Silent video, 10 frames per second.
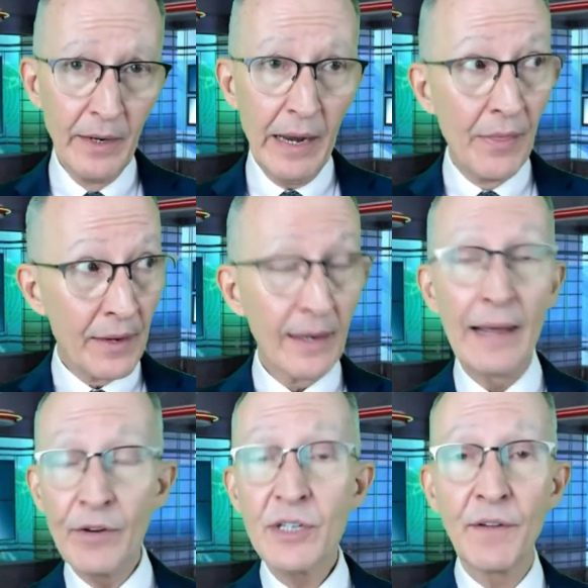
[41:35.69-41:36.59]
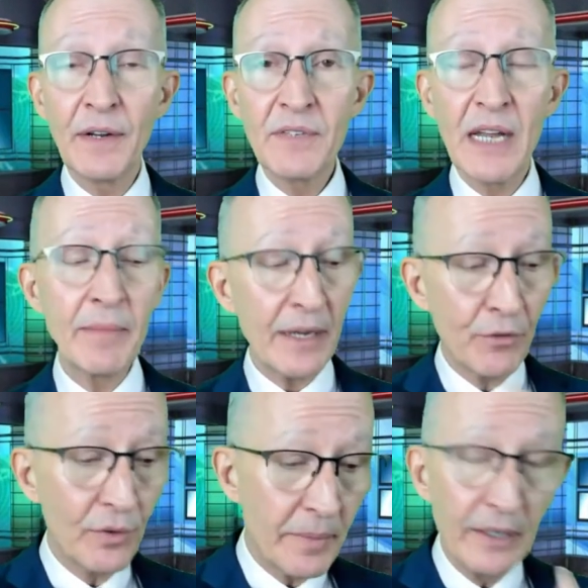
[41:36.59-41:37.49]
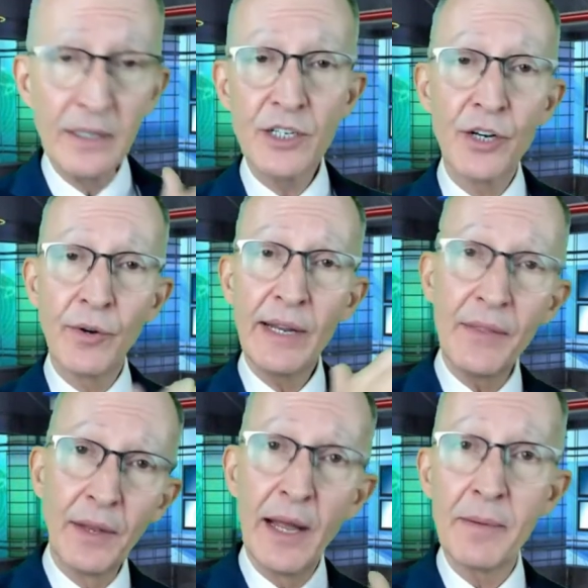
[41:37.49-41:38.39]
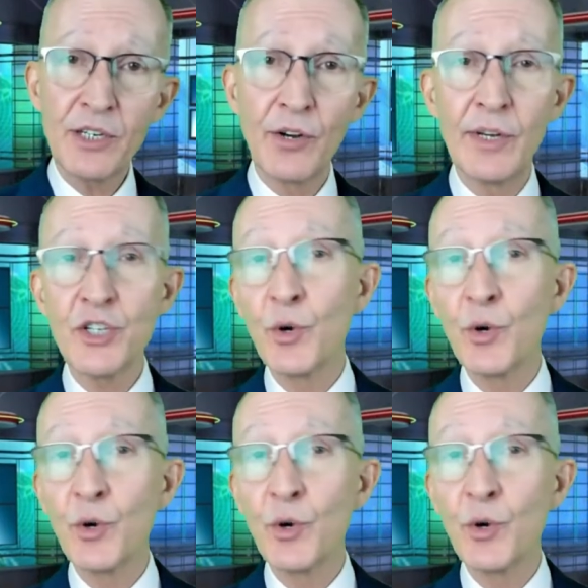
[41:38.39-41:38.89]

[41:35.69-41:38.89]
And then allow yourself enough time to get through the building security and the lobby security so